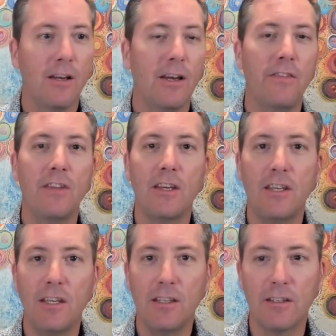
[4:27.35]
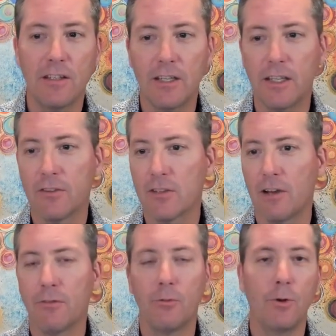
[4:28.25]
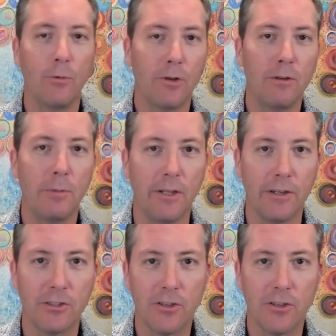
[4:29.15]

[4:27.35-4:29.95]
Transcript: and the heat that it gives off, we wouldn't be here.